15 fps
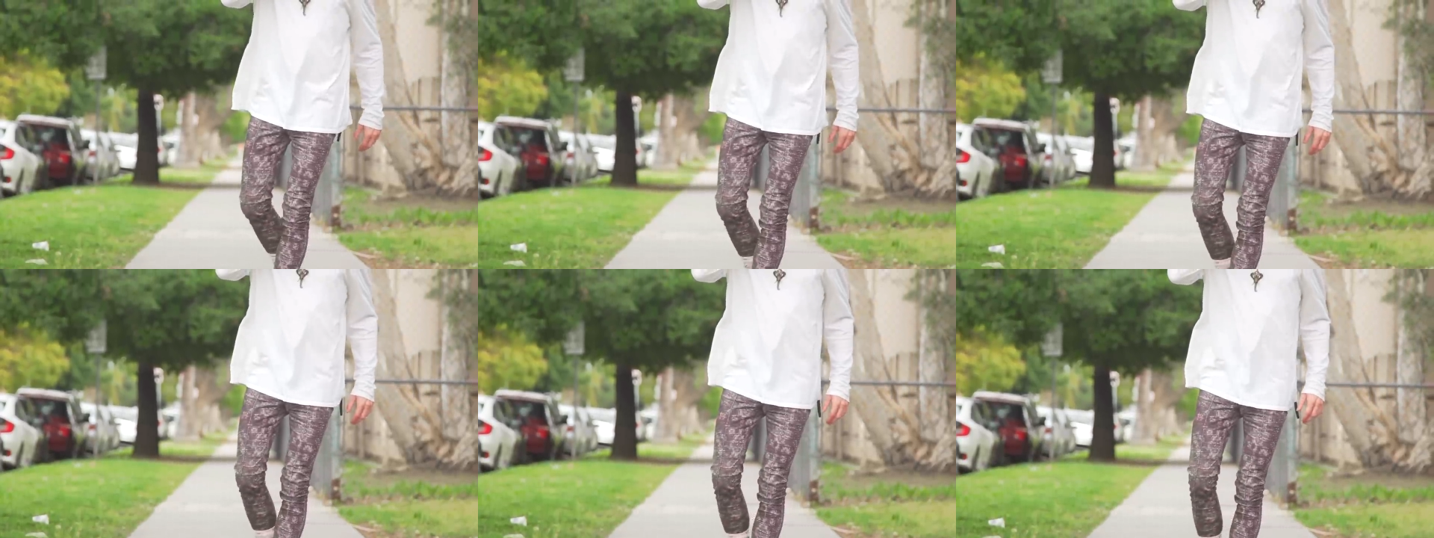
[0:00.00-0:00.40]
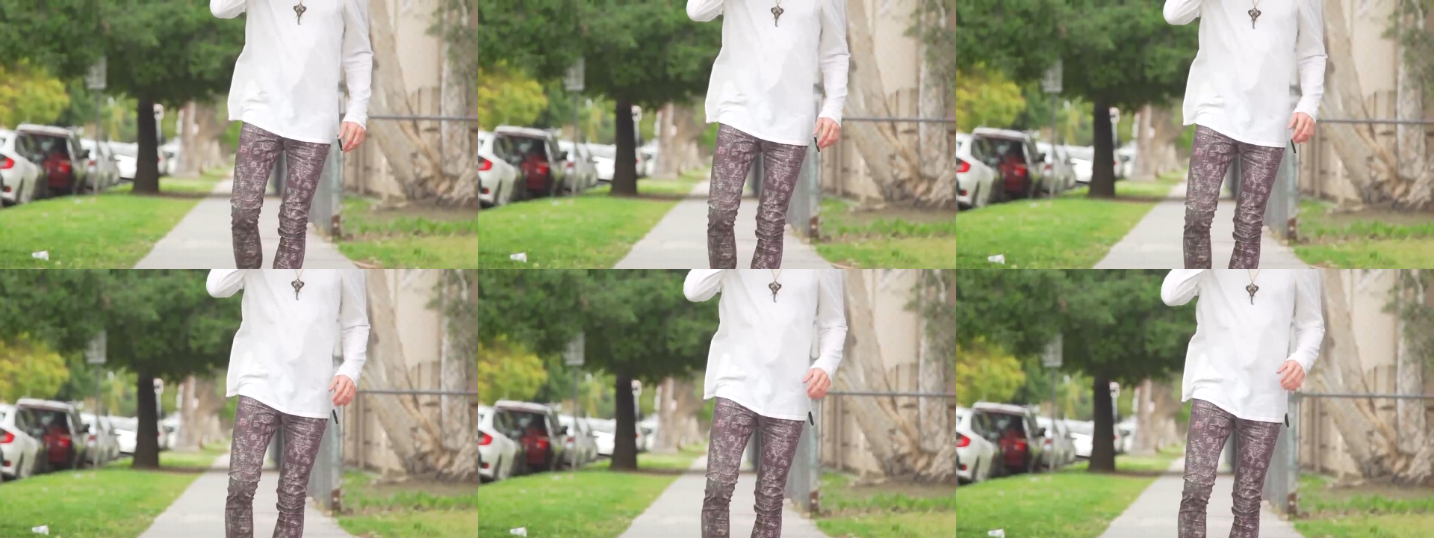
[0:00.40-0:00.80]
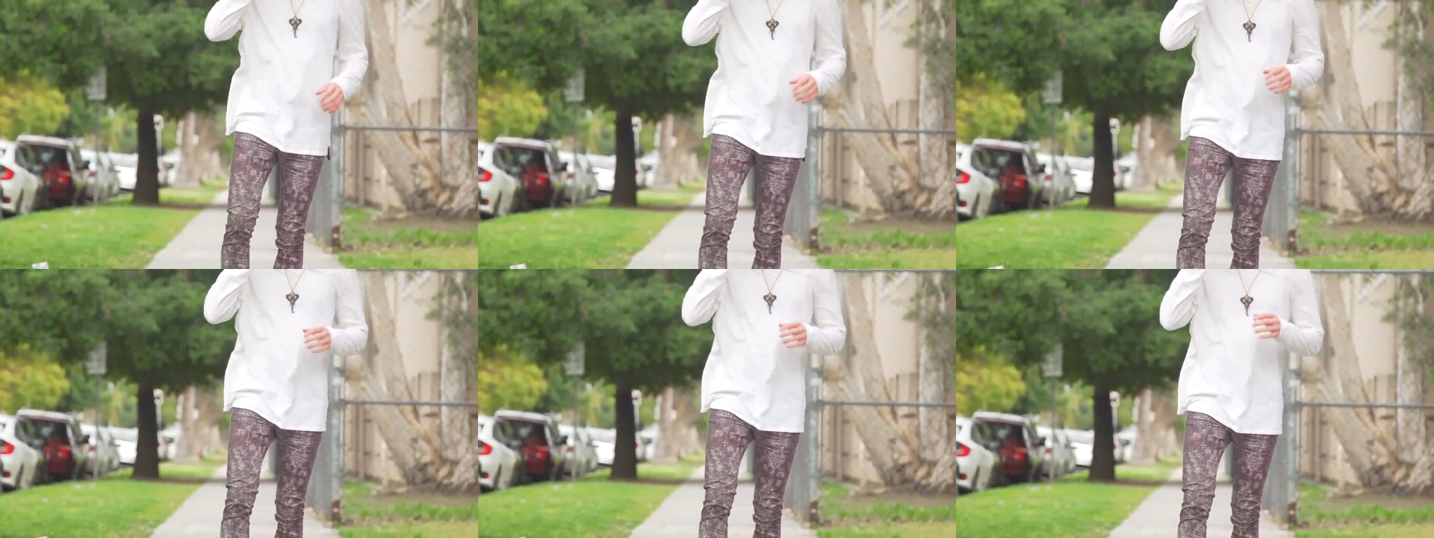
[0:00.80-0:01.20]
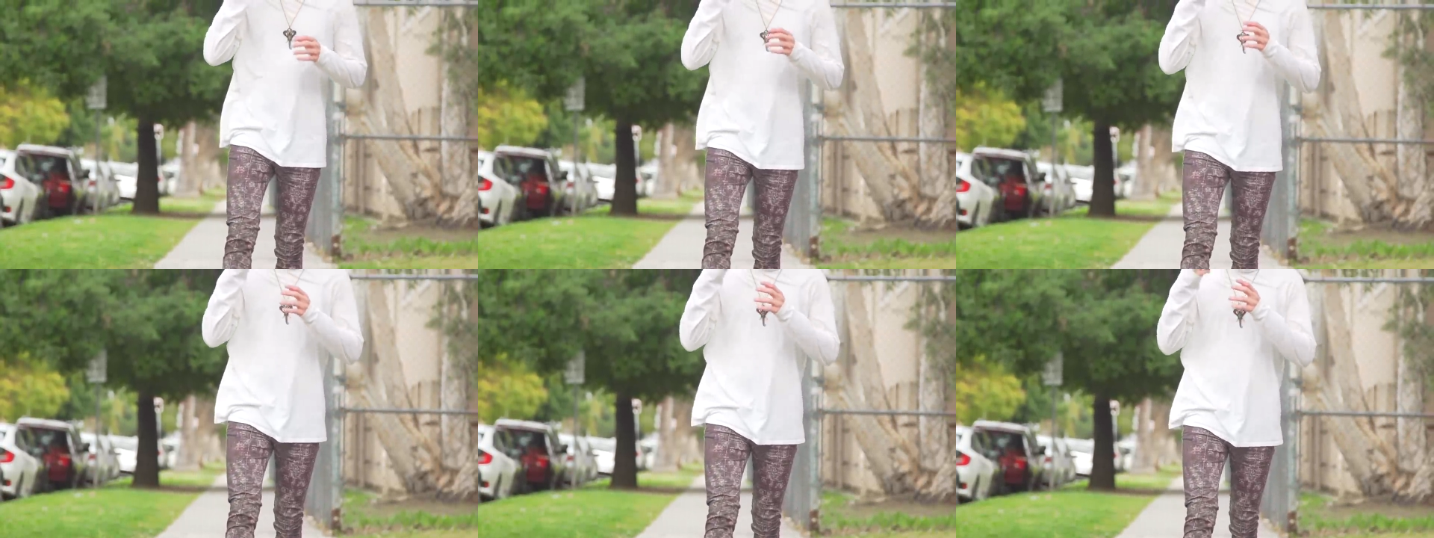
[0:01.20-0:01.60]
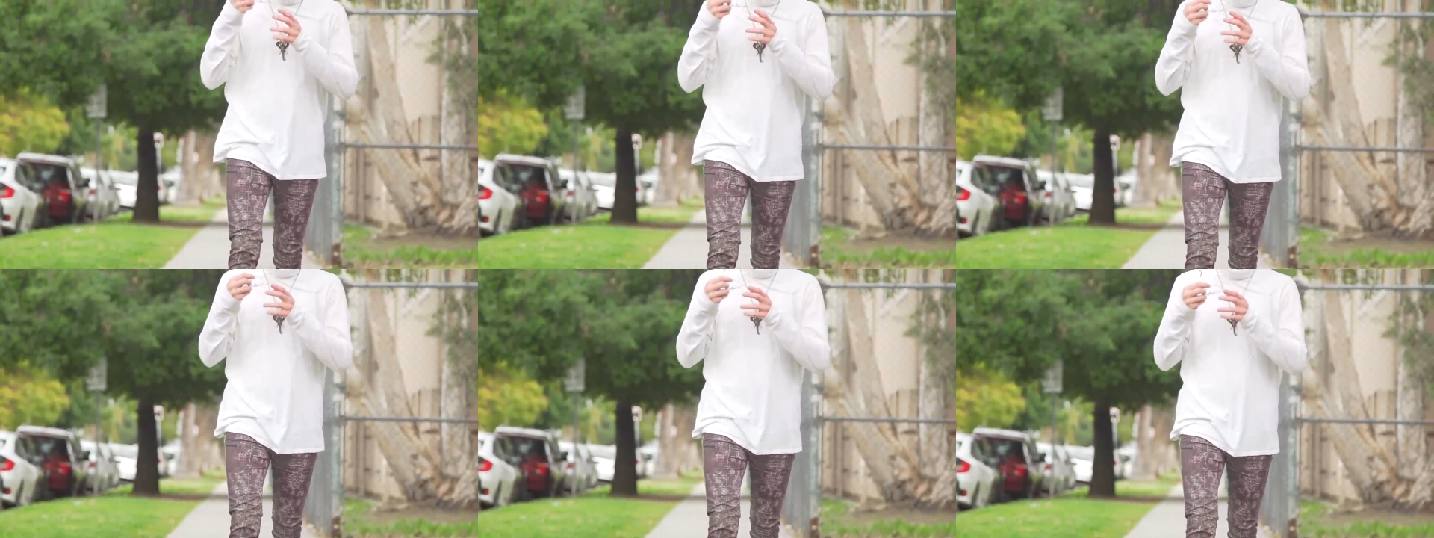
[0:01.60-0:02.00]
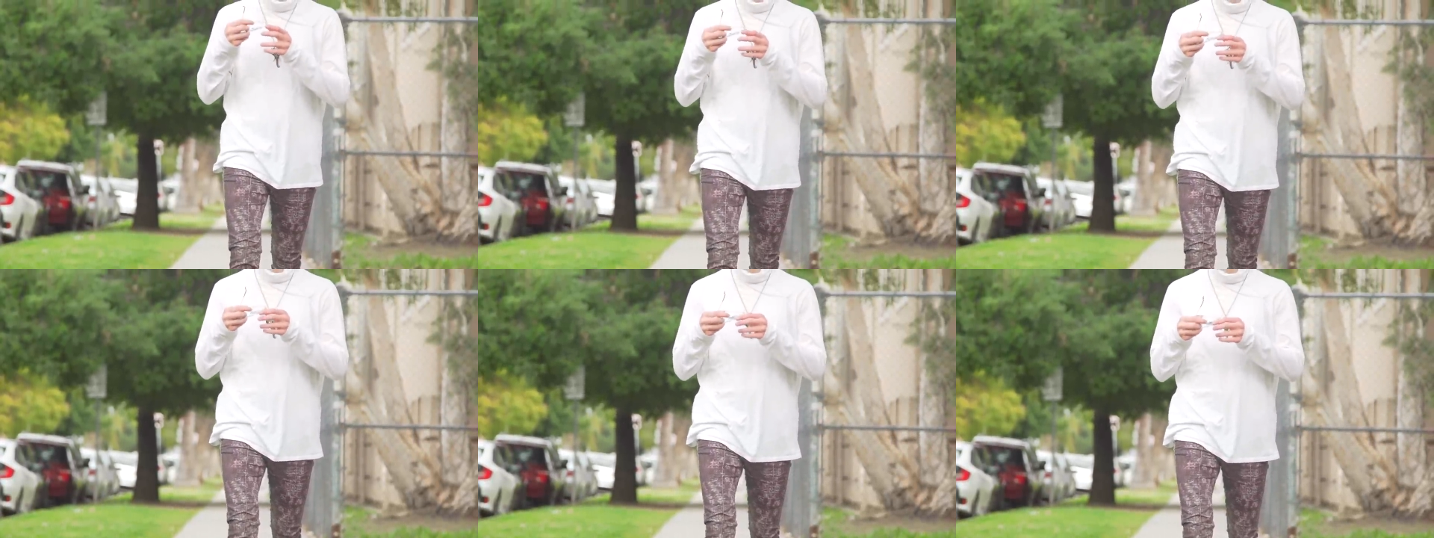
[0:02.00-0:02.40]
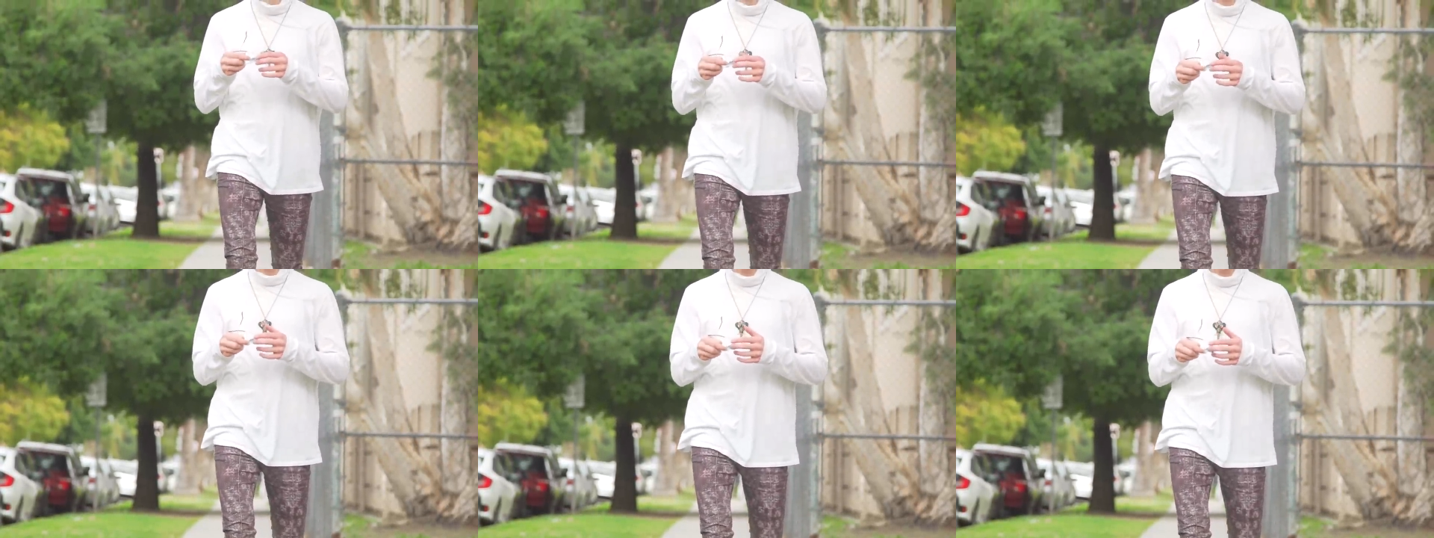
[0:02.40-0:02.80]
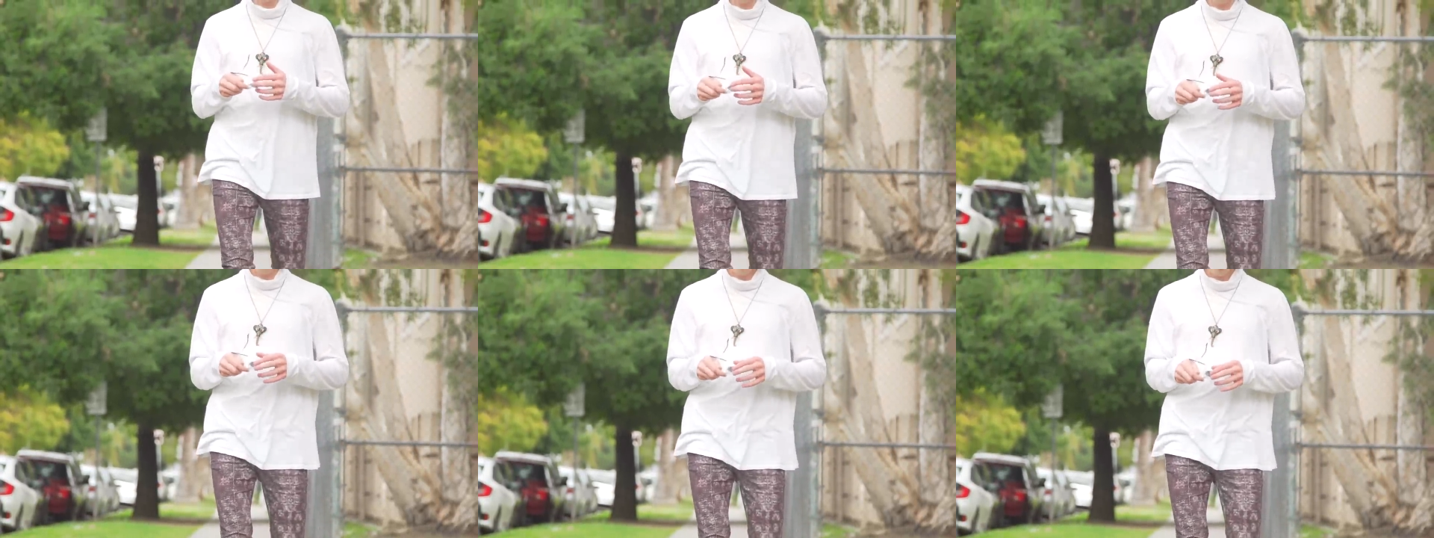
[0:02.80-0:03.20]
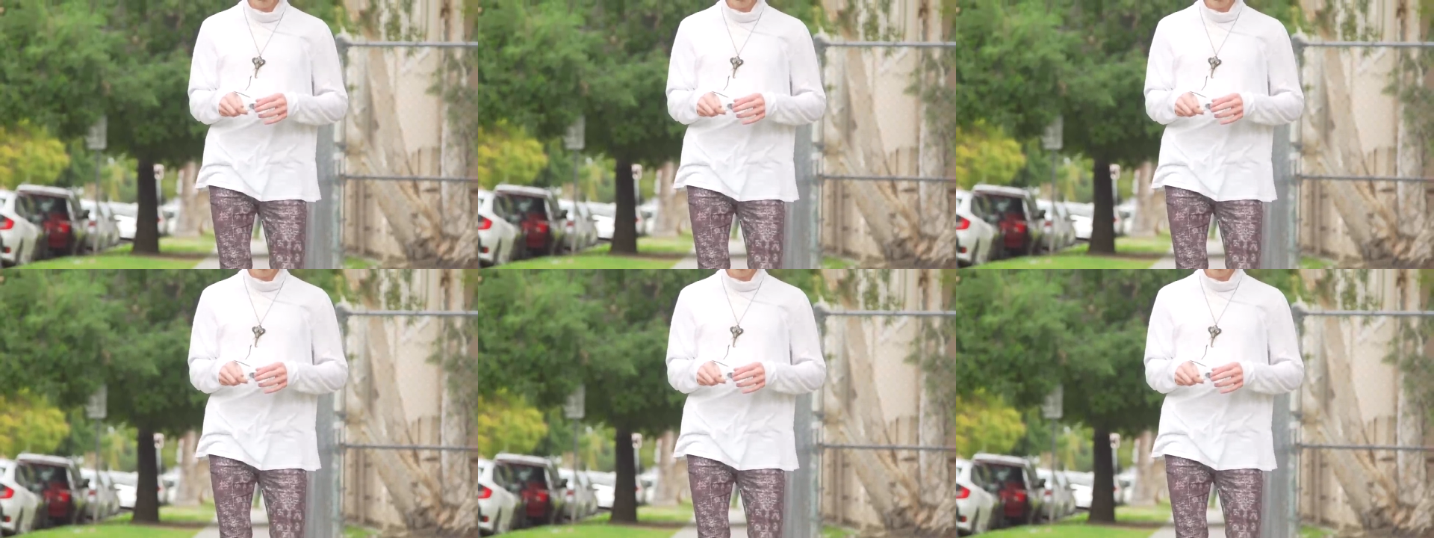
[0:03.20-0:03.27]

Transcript: (no speaker visible)